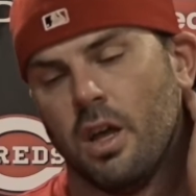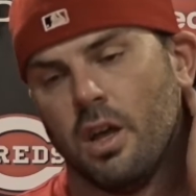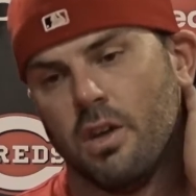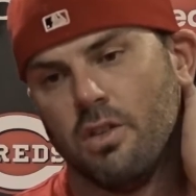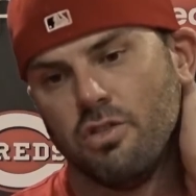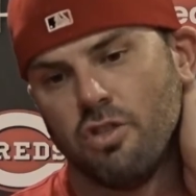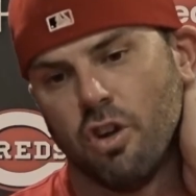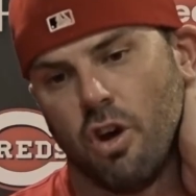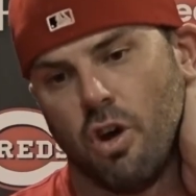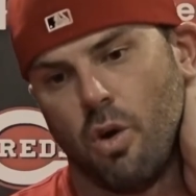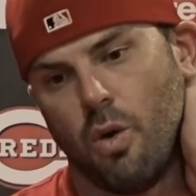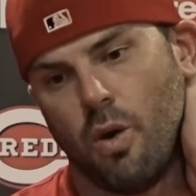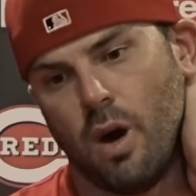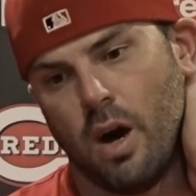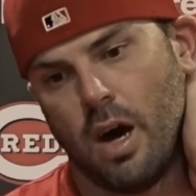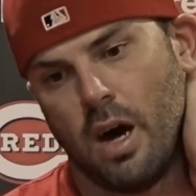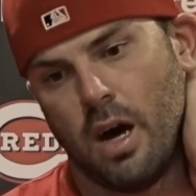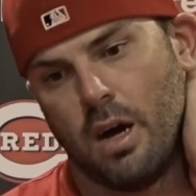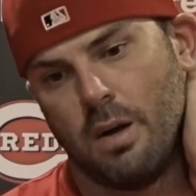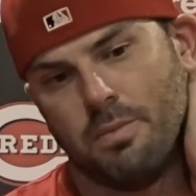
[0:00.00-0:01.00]
So
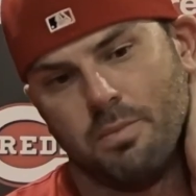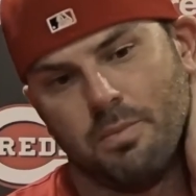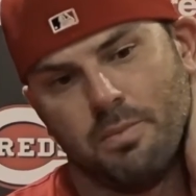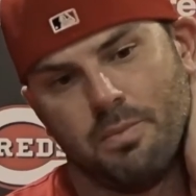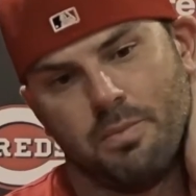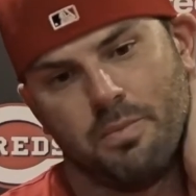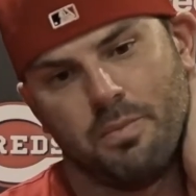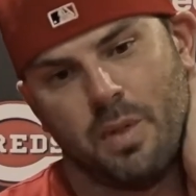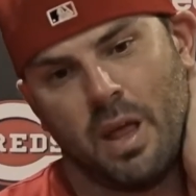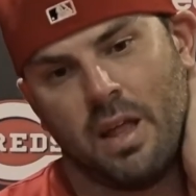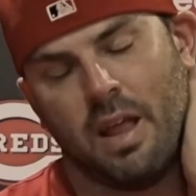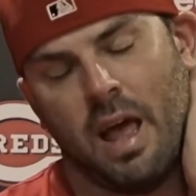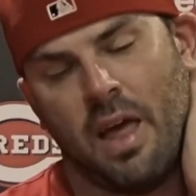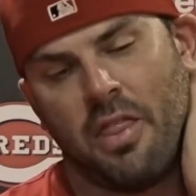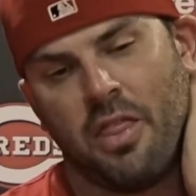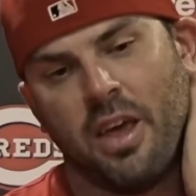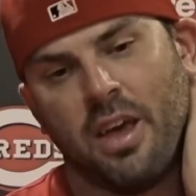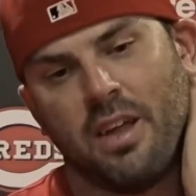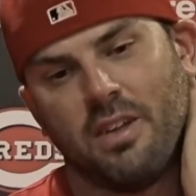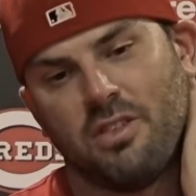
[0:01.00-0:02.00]
um, it, I
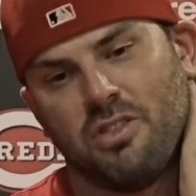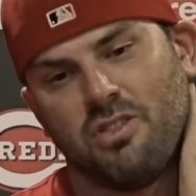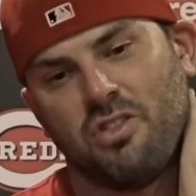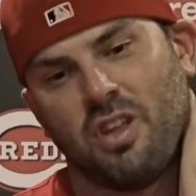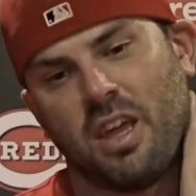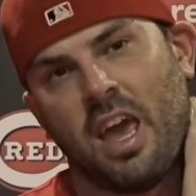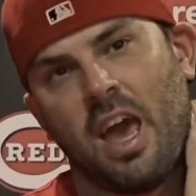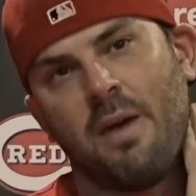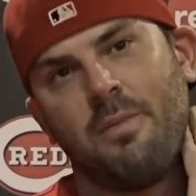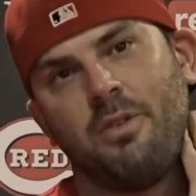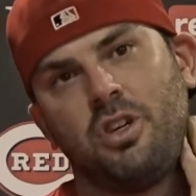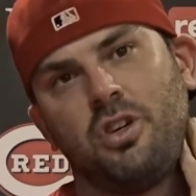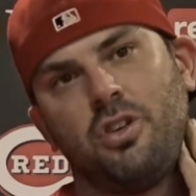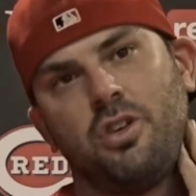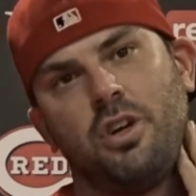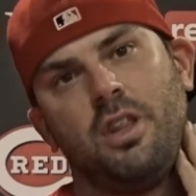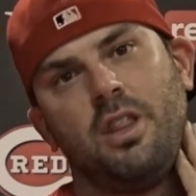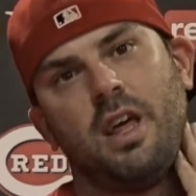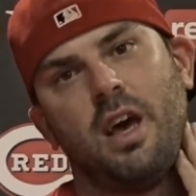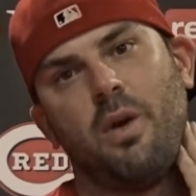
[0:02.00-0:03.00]
think it's just the
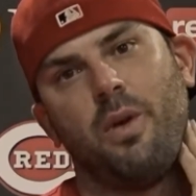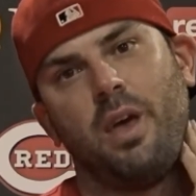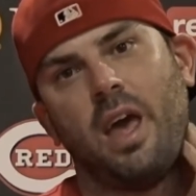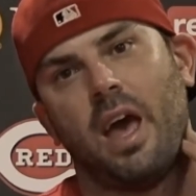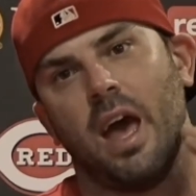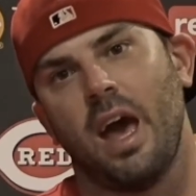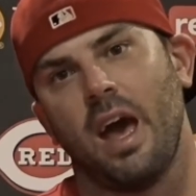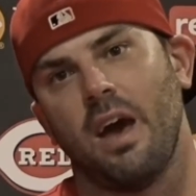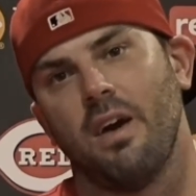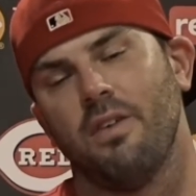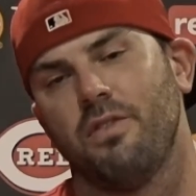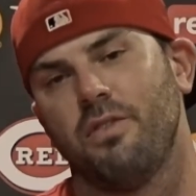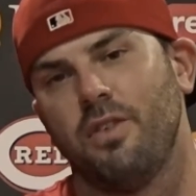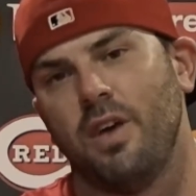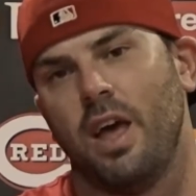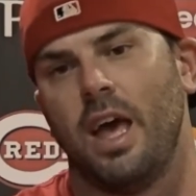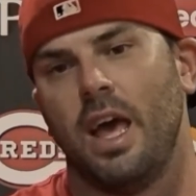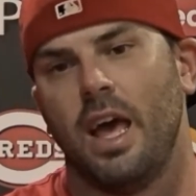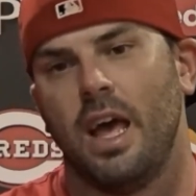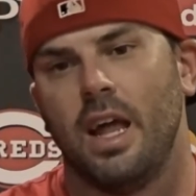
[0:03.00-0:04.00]
chemistry that we have
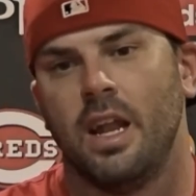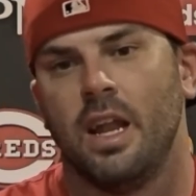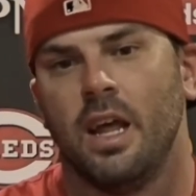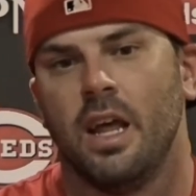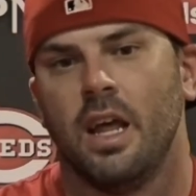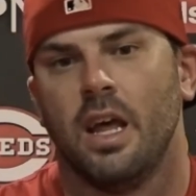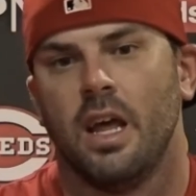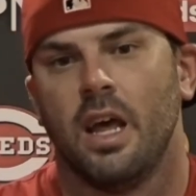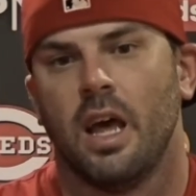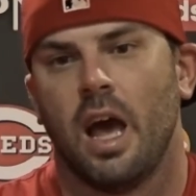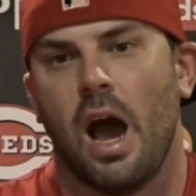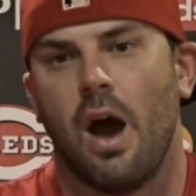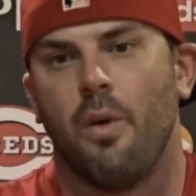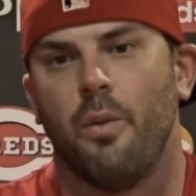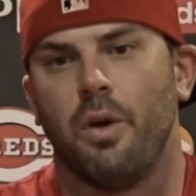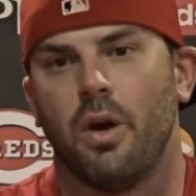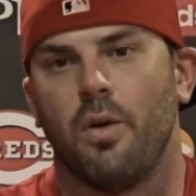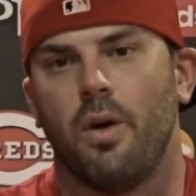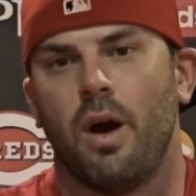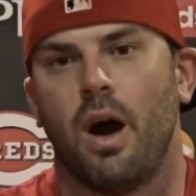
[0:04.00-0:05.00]
and how we
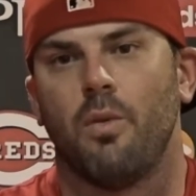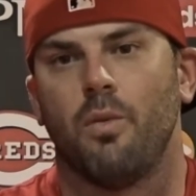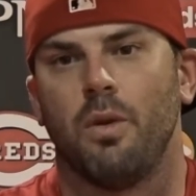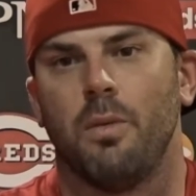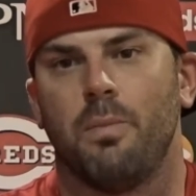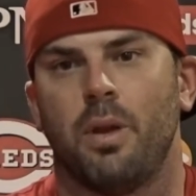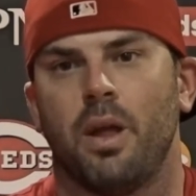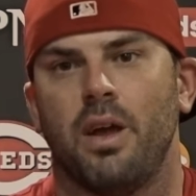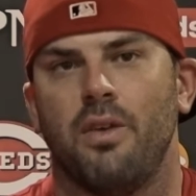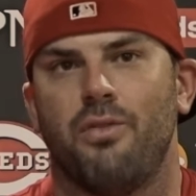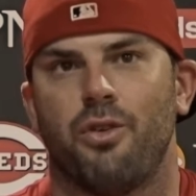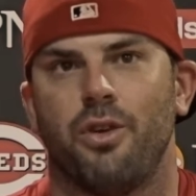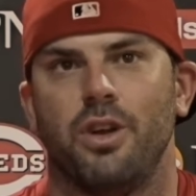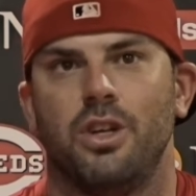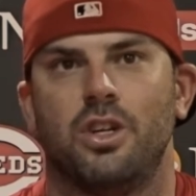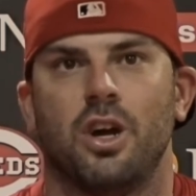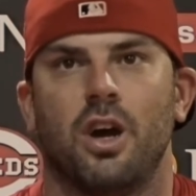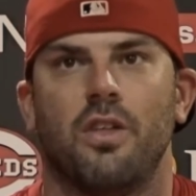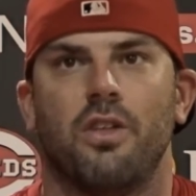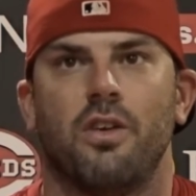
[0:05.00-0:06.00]
go out and we play for
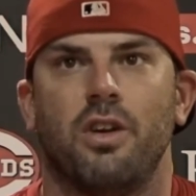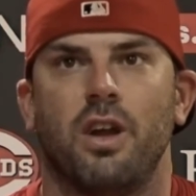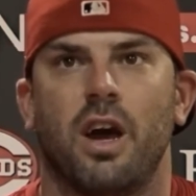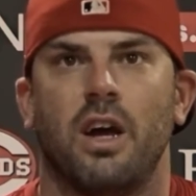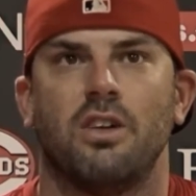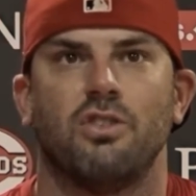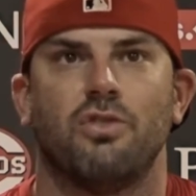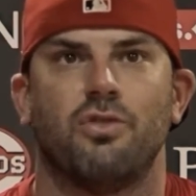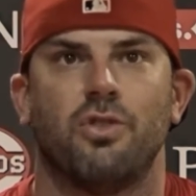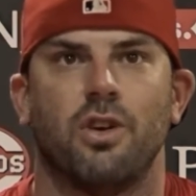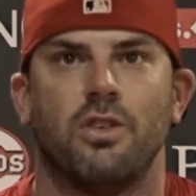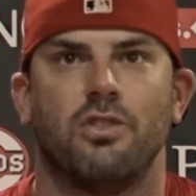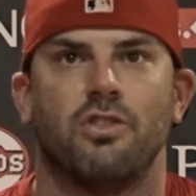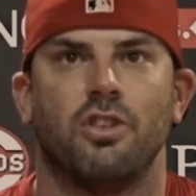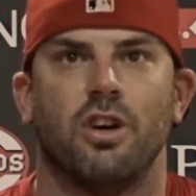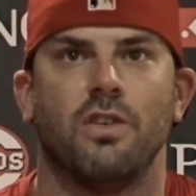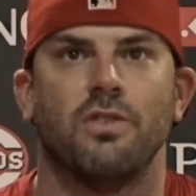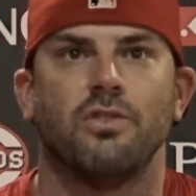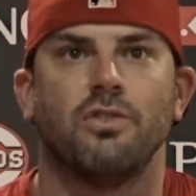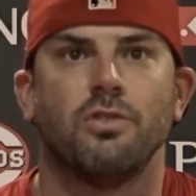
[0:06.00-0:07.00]
each other, not just for
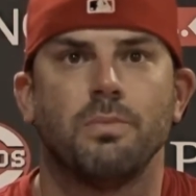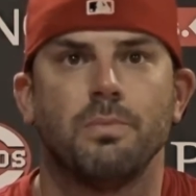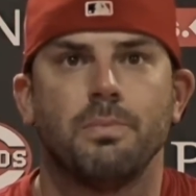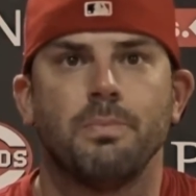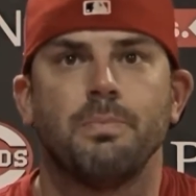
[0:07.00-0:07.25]
ourselves.